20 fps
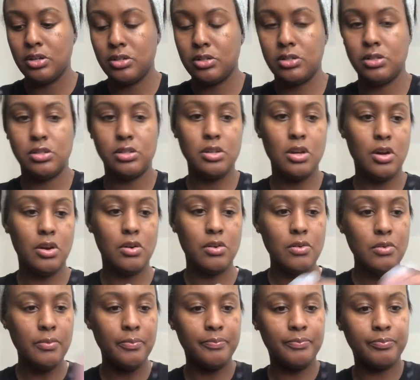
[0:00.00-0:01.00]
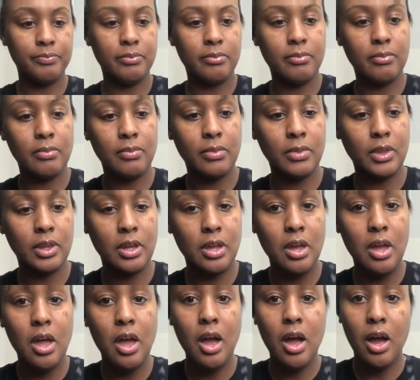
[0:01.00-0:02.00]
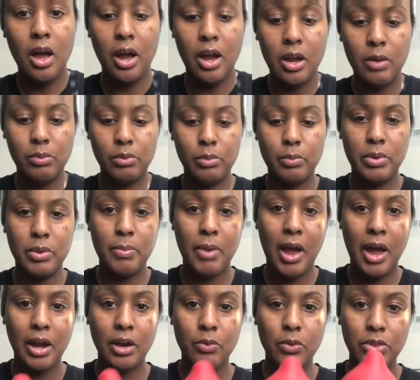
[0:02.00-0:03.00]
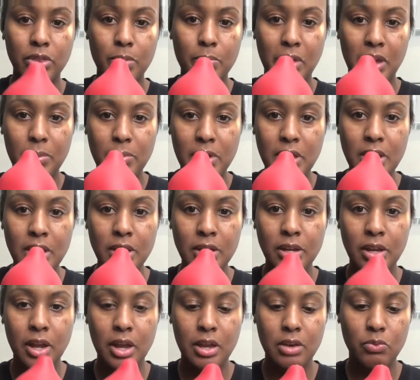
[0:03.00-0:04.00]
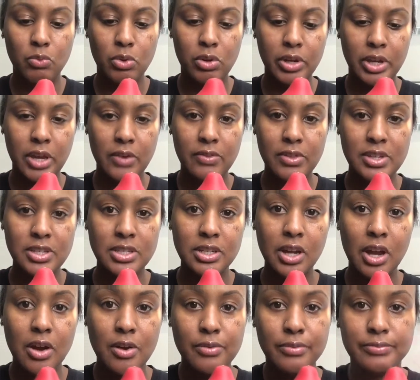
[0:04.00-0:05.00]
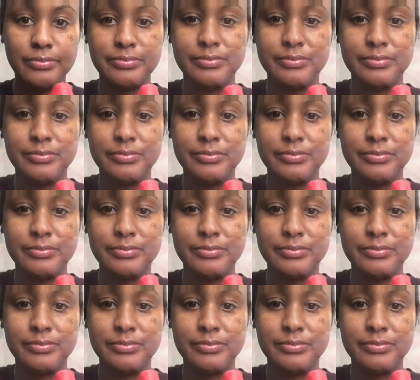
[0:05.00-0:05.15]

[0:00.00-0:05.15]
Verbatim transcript: So I will be back with the baby and we'll give this a go.